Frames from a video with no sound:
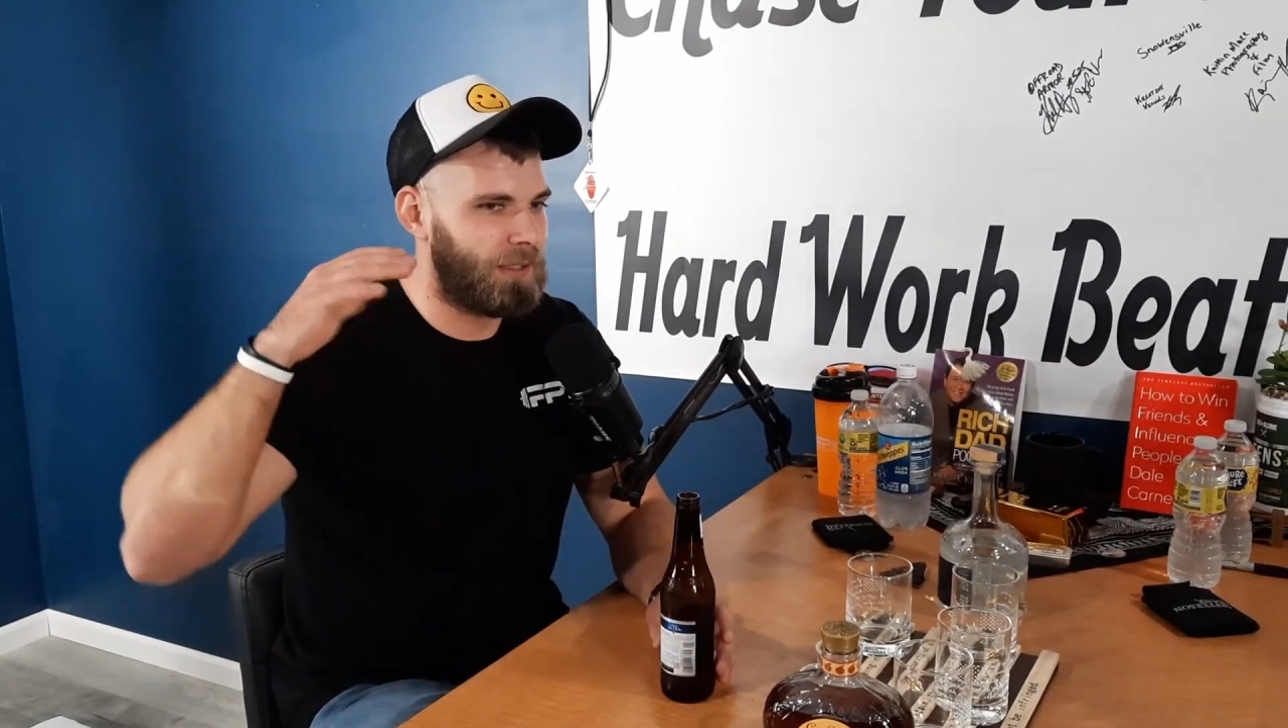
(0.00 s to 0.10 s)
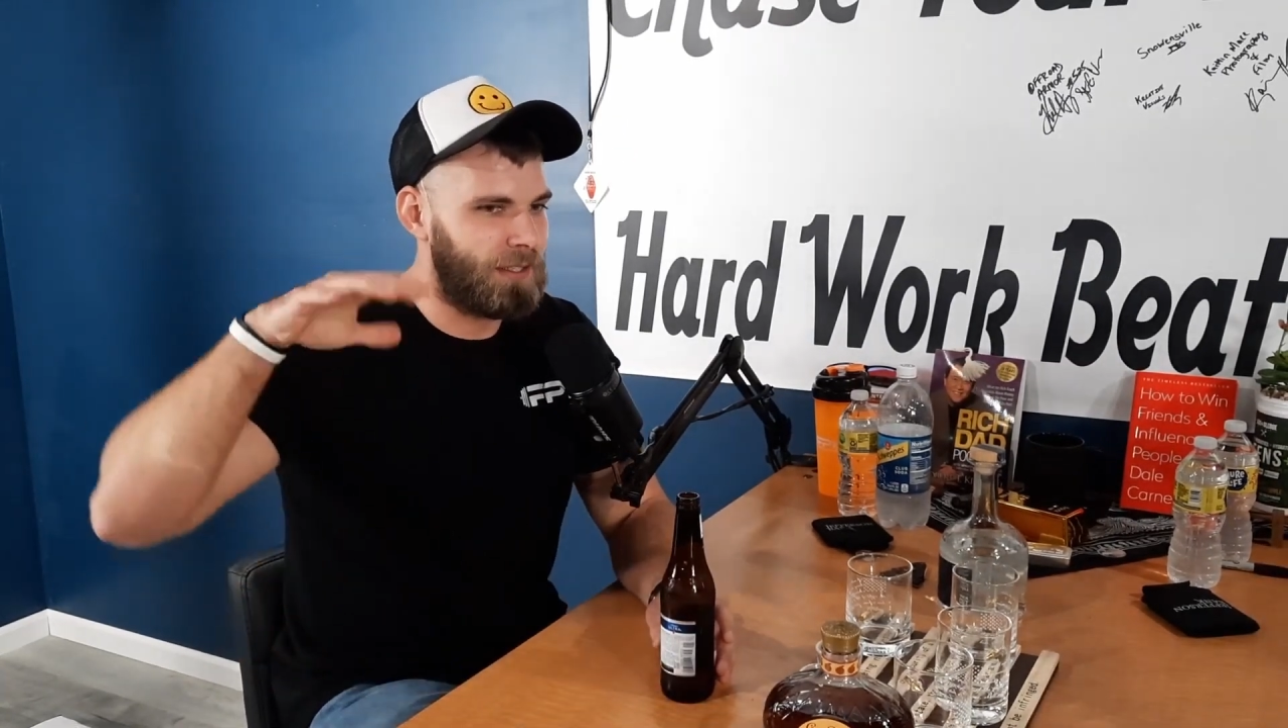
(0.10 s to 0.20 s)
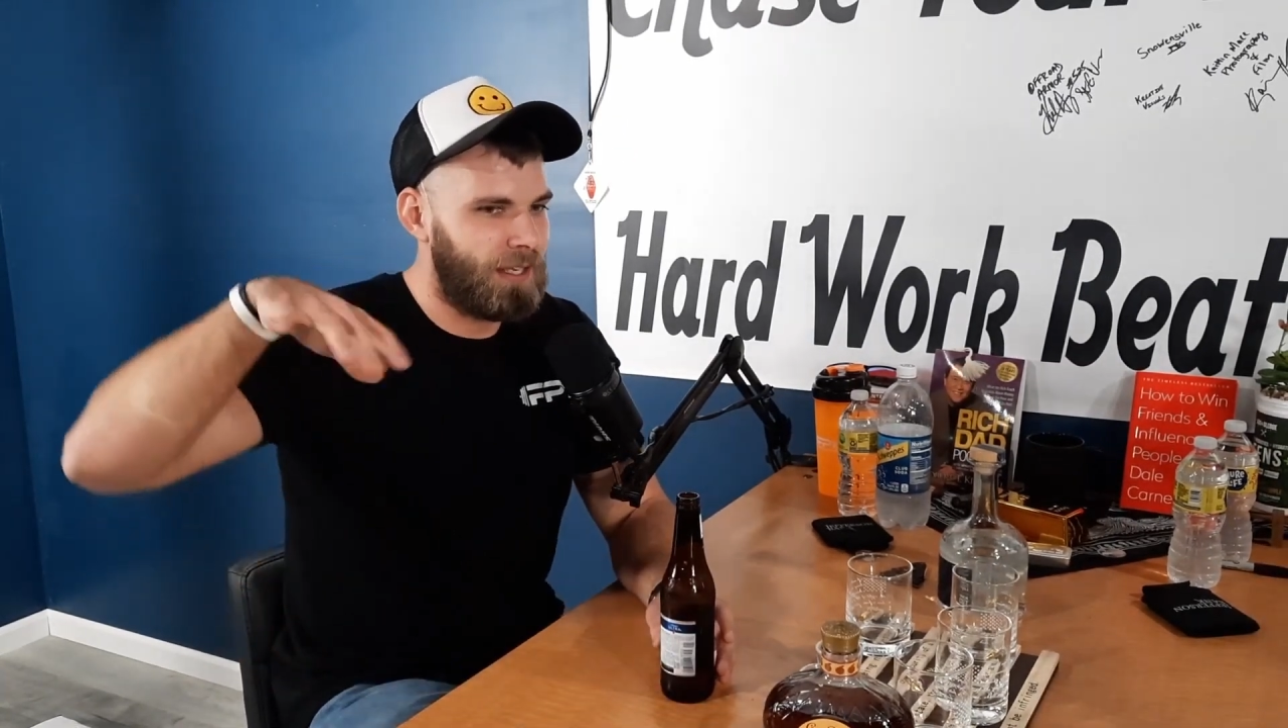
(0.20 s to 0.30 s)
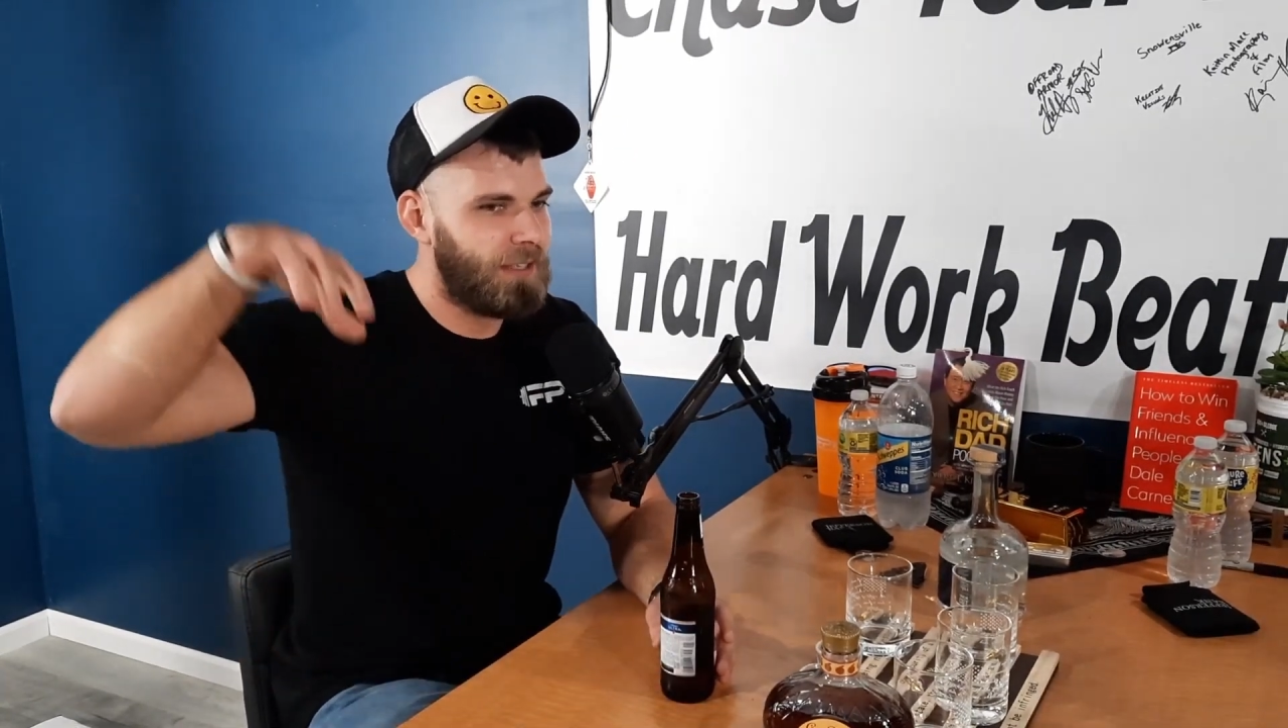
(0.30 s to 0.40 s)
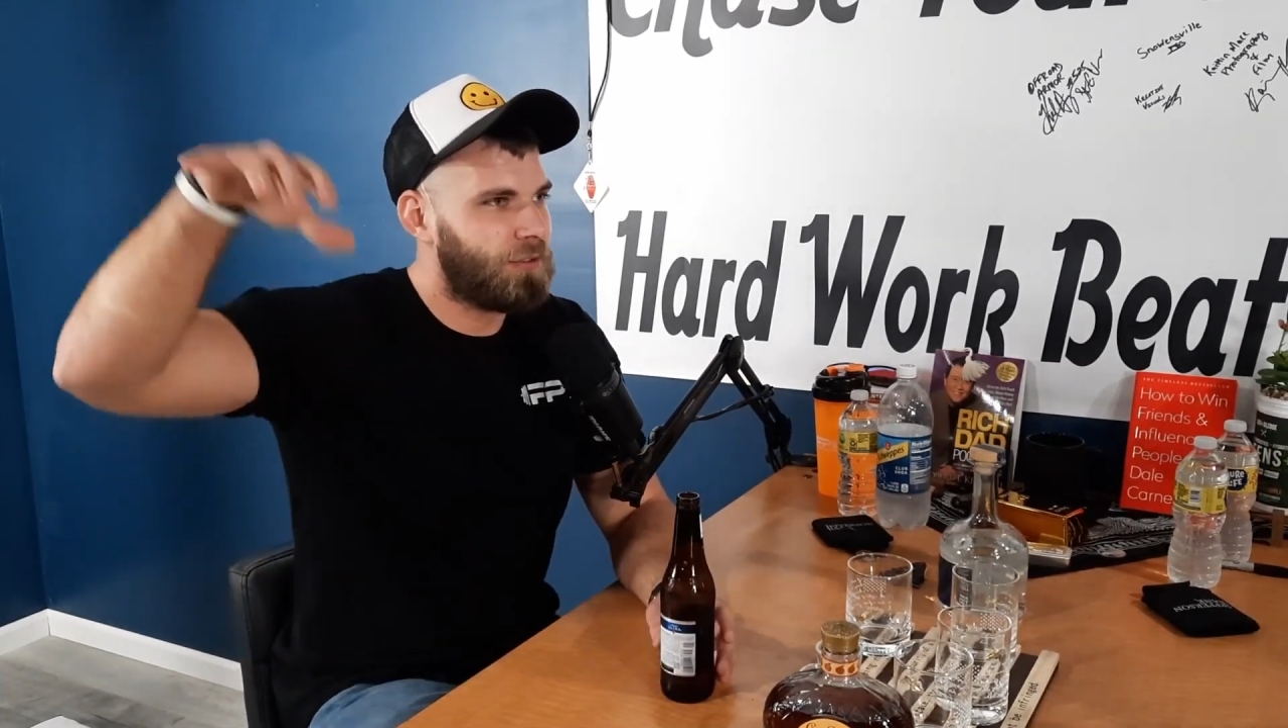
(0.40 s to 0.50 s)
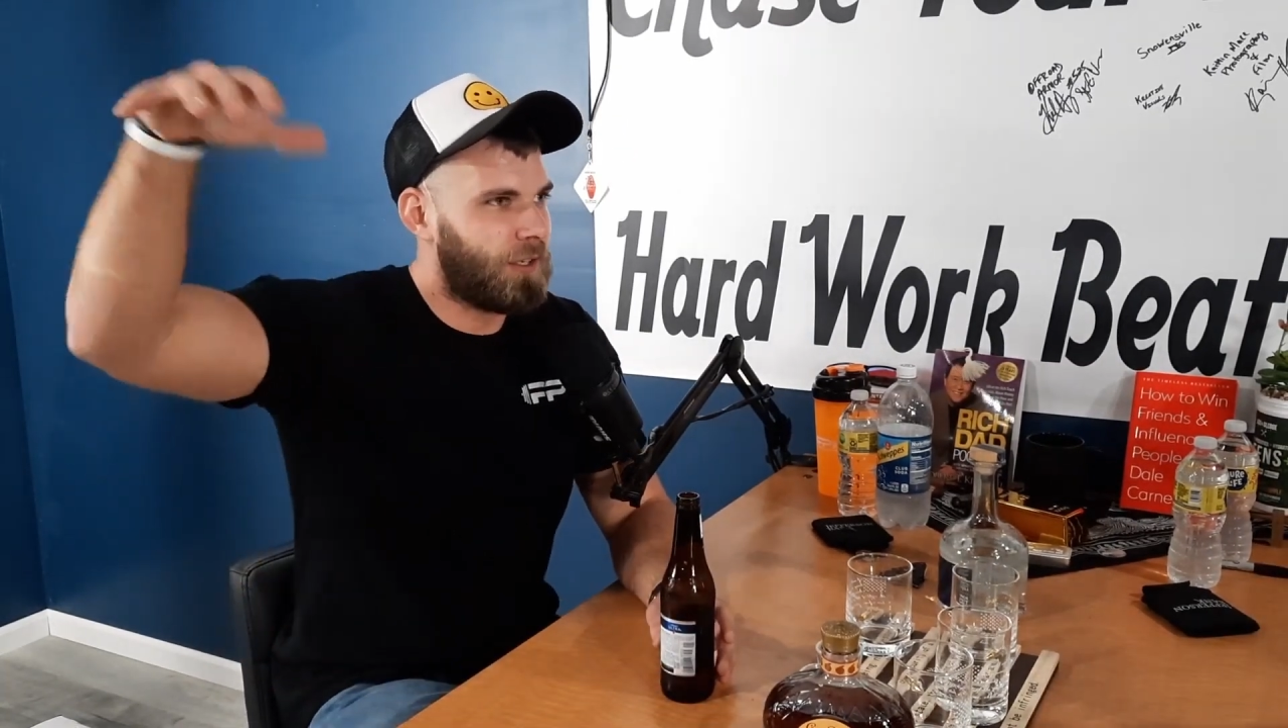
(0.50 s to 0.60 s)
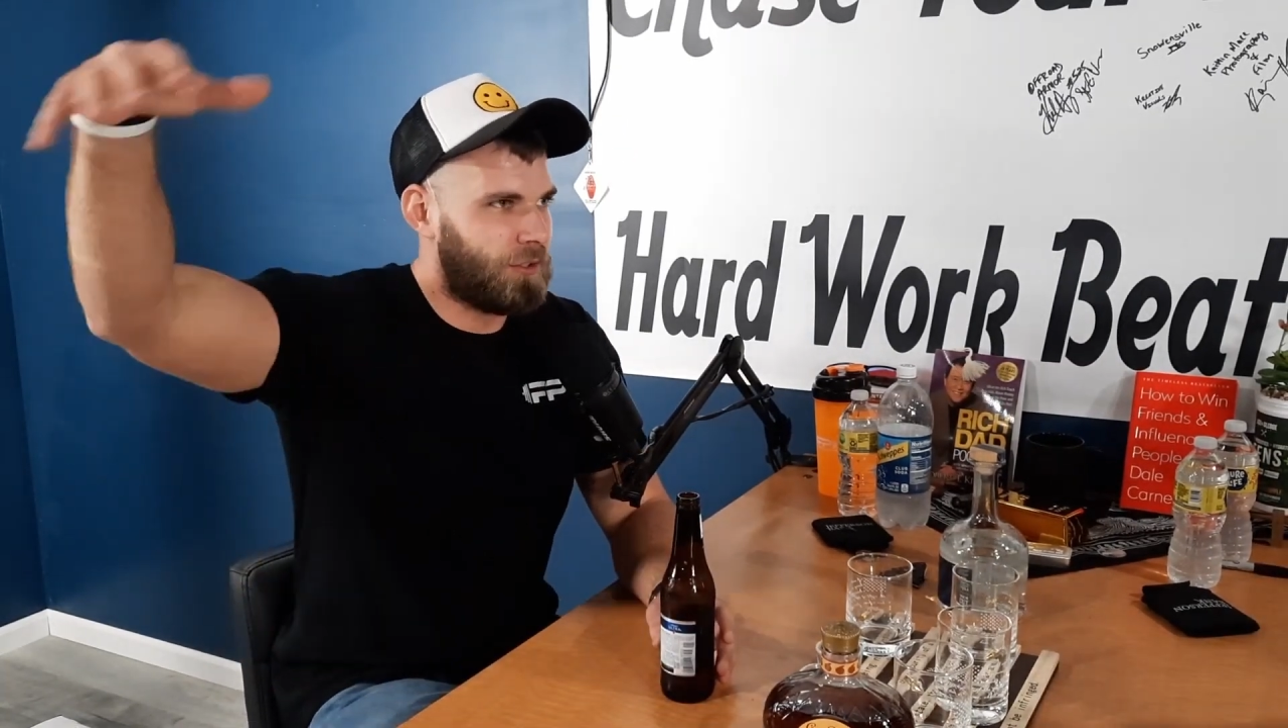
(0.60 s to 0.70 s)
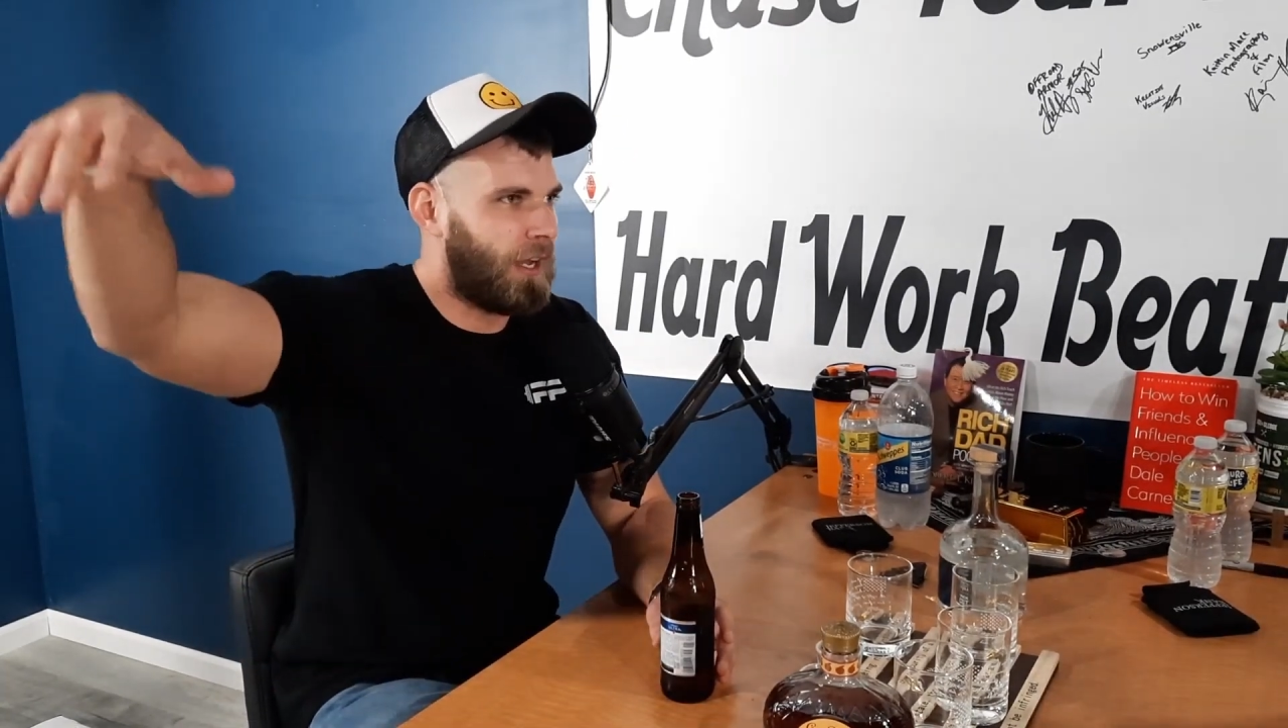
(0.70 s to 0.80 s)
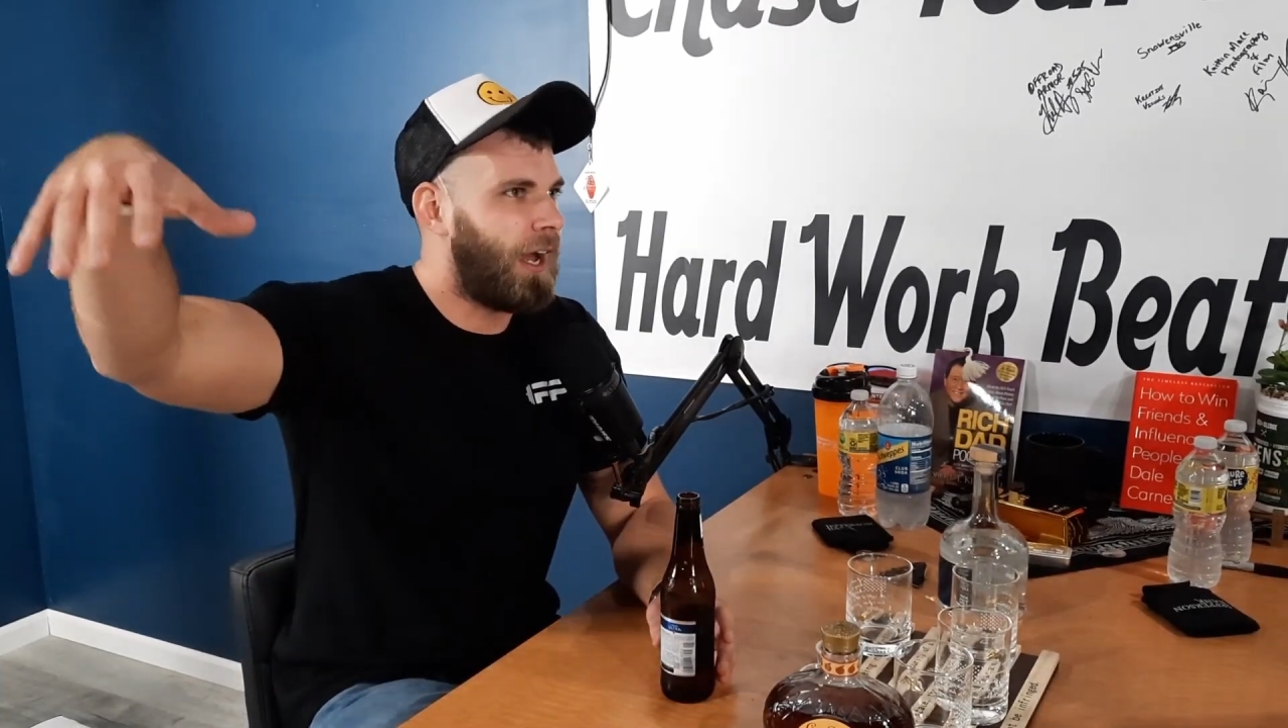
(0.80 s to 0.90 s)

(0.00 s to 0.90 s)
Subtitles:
the tanks are actually